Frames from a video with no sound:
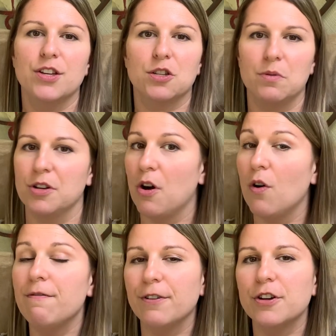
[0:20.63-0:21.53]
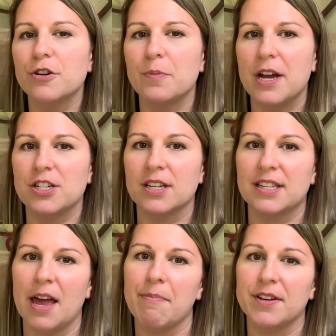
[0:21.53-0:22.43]
So when you go in for your new patient
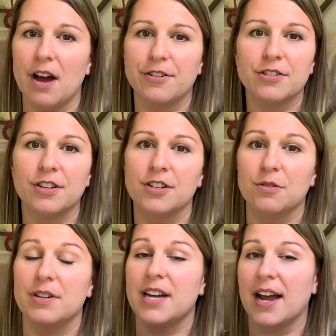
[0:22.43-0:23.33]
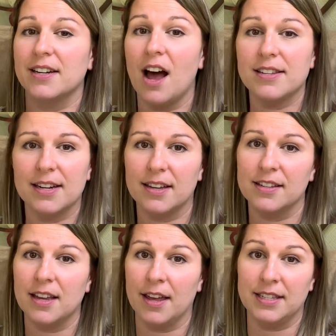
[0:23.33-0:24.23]
exam, the doctor is going to do a diagnostic
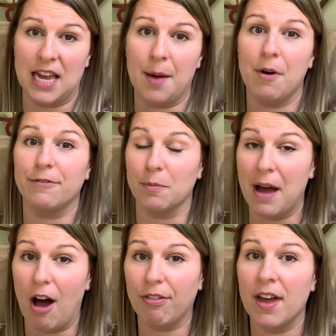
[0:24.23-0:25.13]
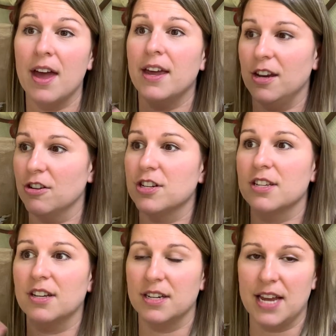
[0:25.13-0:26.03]
exam of your mouth. He or she
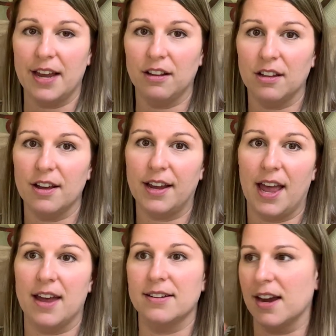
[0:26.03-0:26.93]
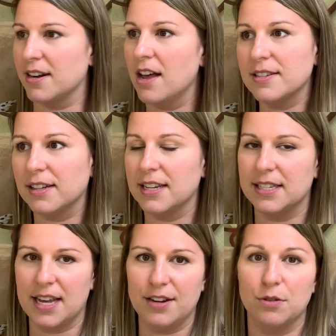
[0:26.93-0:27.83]
is going to take a look and diagnostically
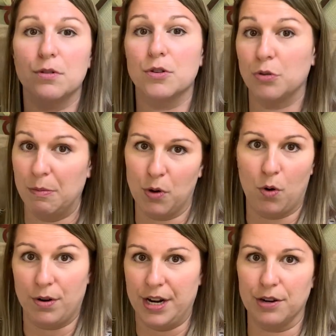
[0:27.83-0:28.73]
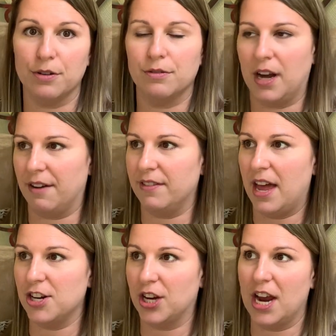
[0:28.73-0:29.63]
say to the treatment coordinator, kind of the
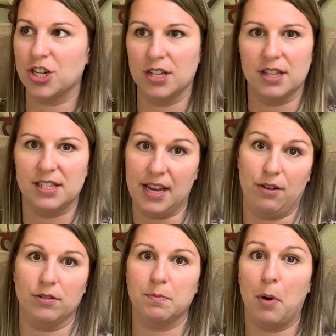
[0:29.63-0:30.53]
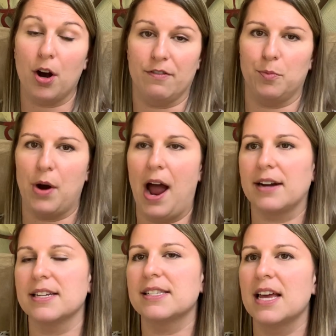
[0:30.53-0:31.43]
education and the sales part of the
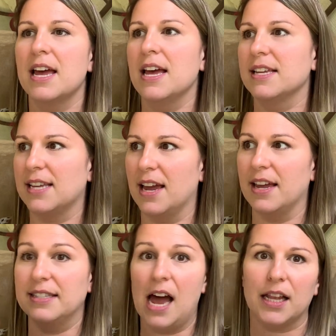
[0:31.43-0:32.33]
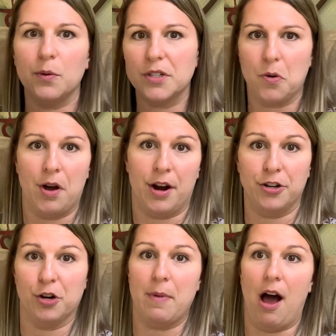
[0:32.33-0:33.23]
practice, say exactly what's going on
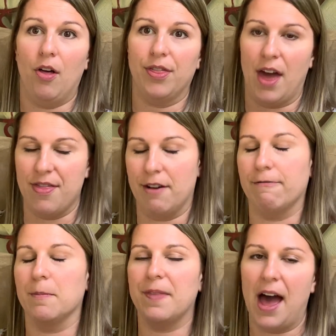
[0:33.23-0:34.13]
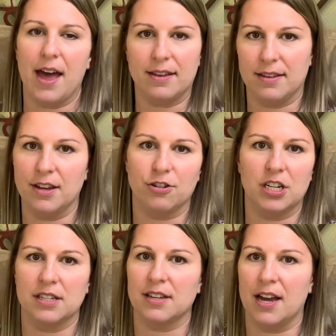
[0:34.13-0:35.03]
in your mouth, and then from that, he or
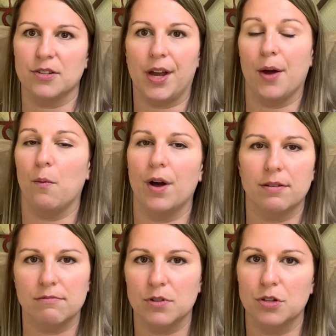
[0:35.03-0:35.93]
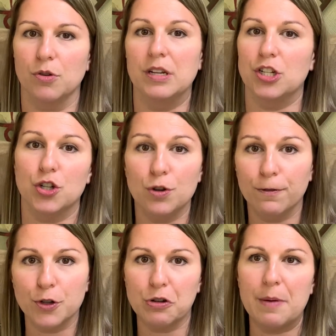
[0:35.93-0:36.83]
she decides, okay, what you need to do
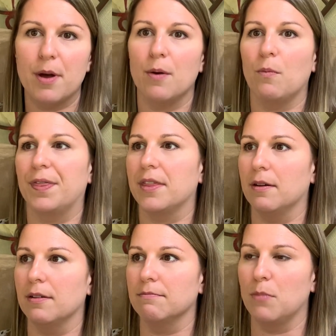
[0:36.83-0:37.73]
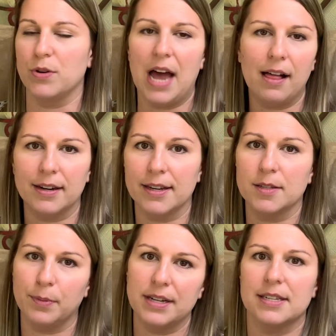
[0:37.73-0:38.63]
for treatment, what the modality
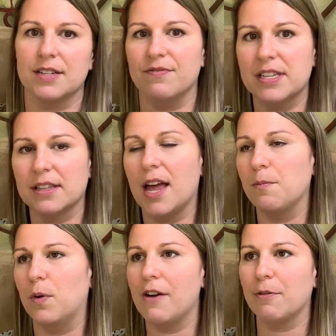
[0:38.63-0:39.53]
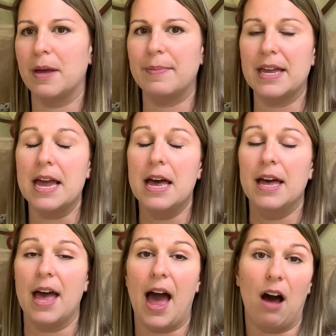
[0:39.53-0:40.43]
is, braces, Invisalign, whatever it may be,
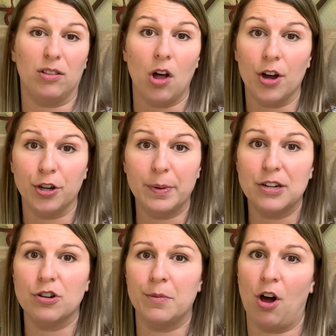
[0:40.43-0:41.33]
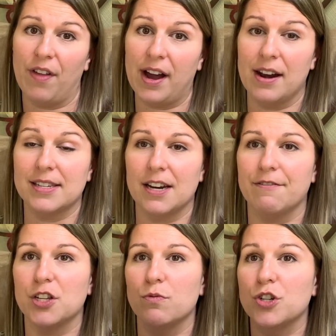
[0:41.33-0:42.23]
how long you'll be in treatment, all that kind of
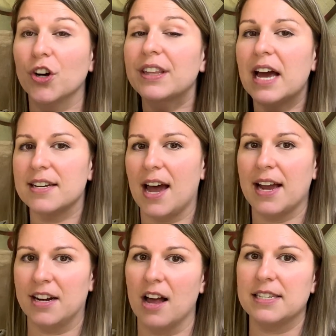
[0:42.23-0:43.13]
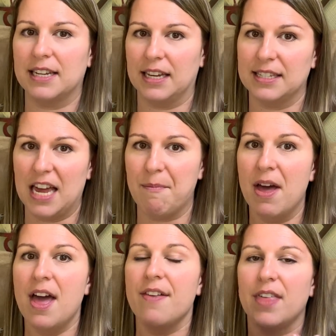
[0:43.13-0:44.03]
stuff. So during that diagnostic exam,
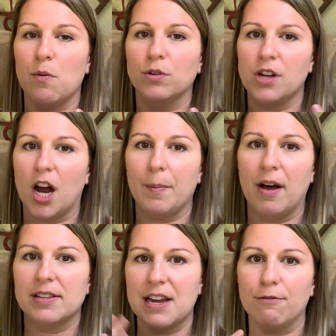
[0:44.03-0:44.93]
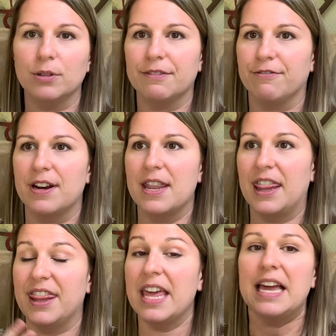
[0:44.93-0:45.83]
they will talk about several different
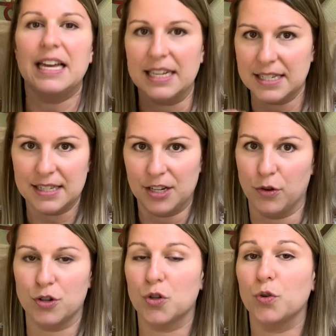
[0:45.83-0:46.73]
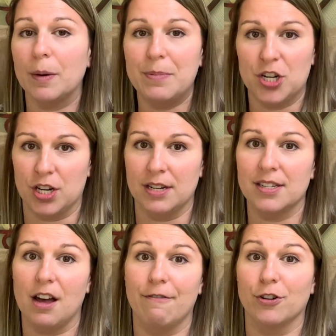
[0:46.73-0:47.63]
things,
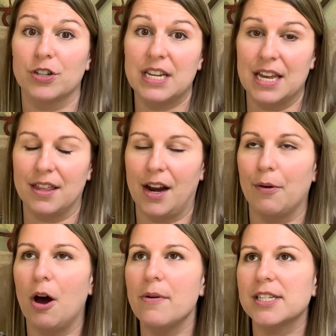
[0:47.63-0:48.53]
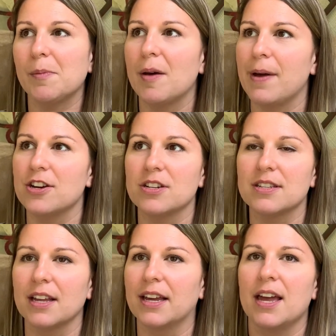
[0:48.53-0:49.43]
descriptions of your teeth. And I would always tell my
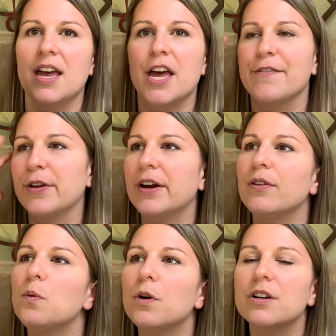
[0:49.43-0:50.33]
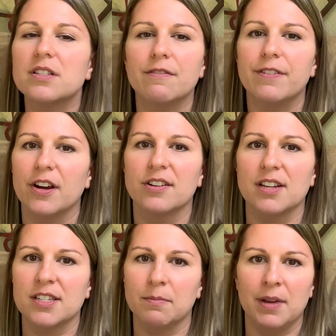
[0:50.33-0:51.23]
patients, like, if you hear the word severe, it
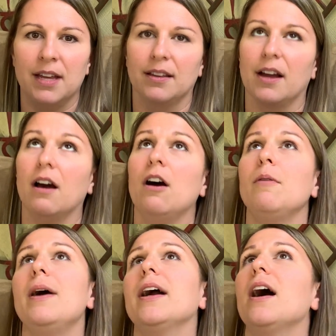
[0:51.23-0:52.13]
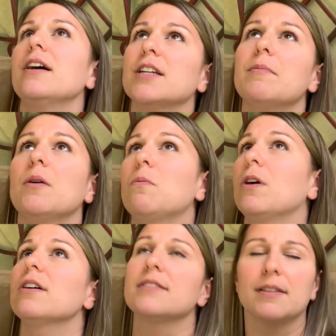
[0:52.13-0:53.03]
doesn't mean like, oh my gosh, I'm the
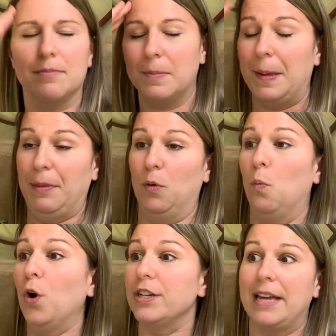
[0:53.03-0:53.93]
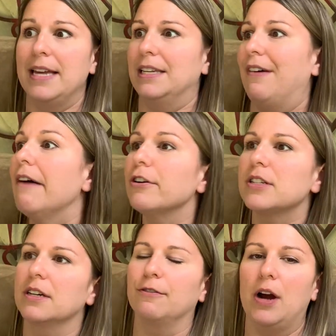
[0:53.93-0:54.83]
worst, the worst case I've ever
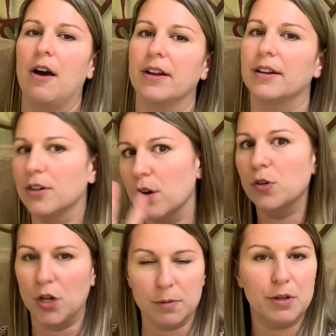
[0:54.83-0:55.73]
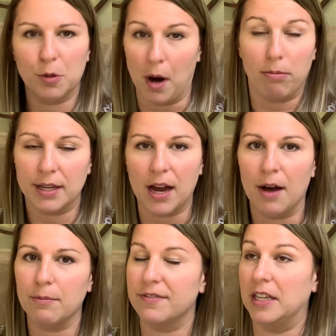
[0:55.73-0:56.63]
seen of crowding. No, trust me, you're probably
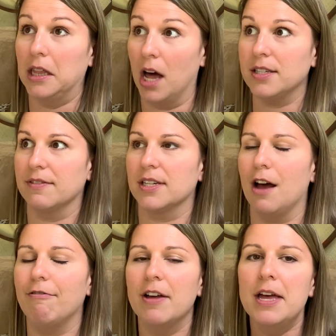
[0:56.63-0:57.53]
not. You've seen lots of stuff.